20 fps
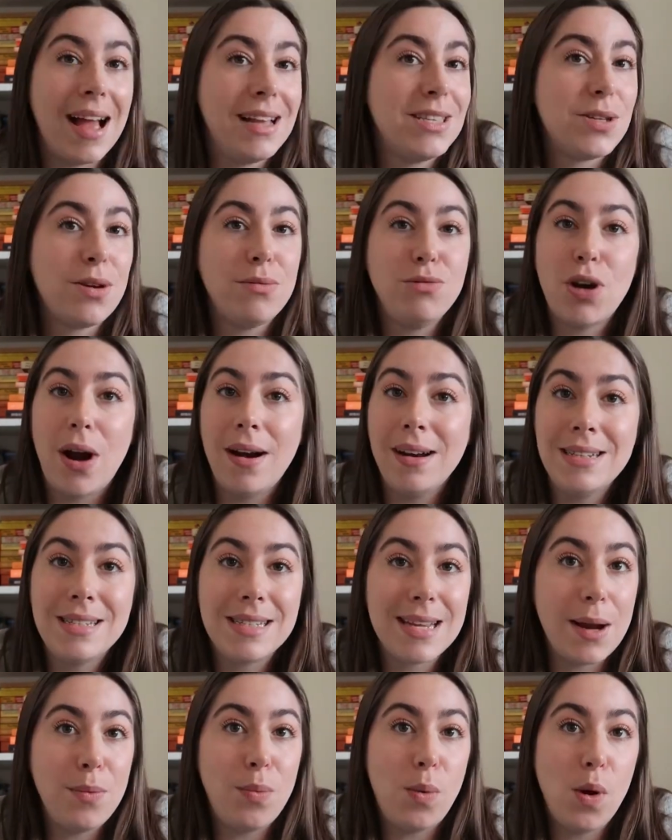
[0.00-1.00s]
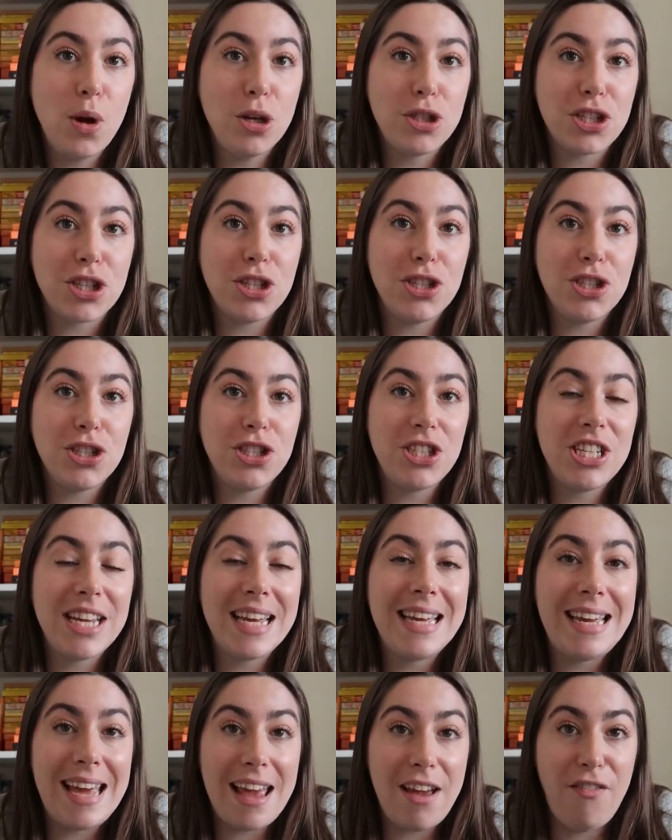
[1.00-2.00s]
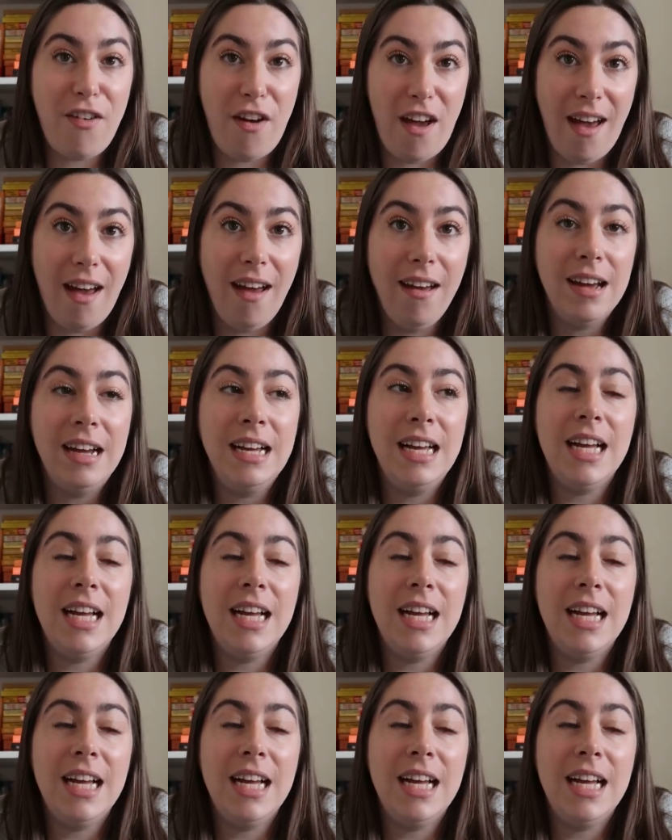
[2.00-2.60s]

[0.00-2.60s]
and so I'm trying to decide what to give her.